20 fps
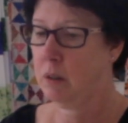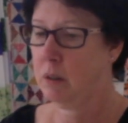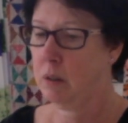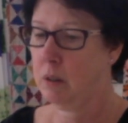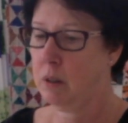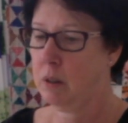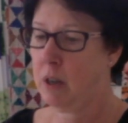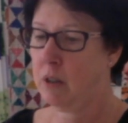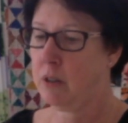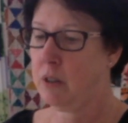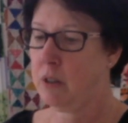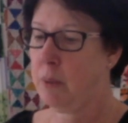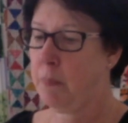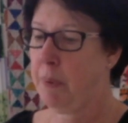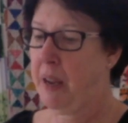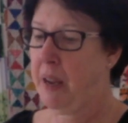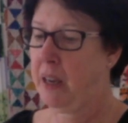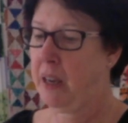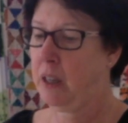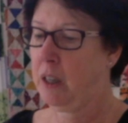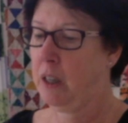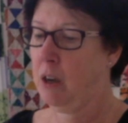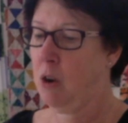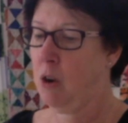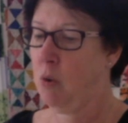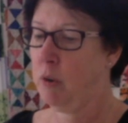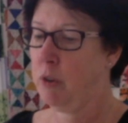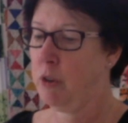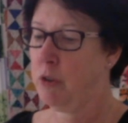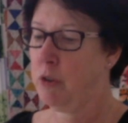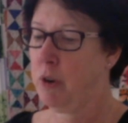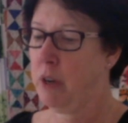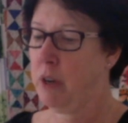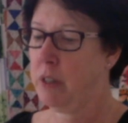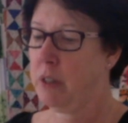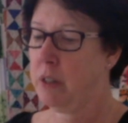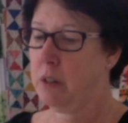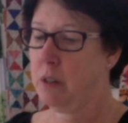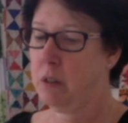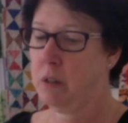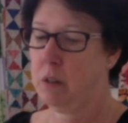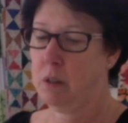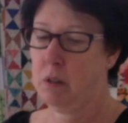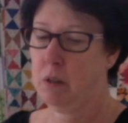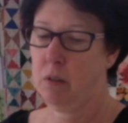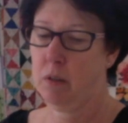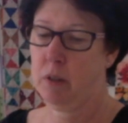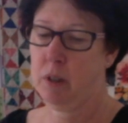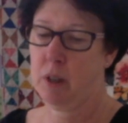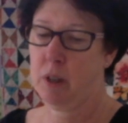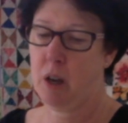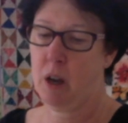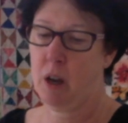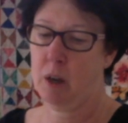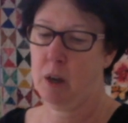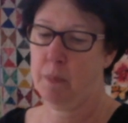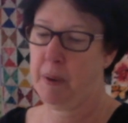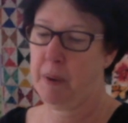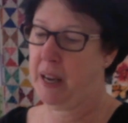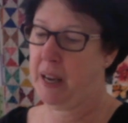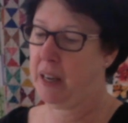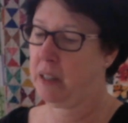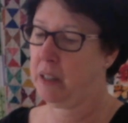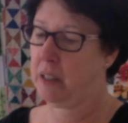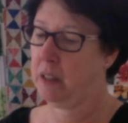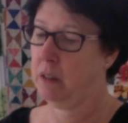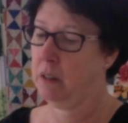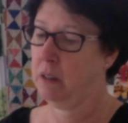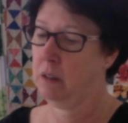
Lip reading: How's the packing going, Trace? Or the unpacking?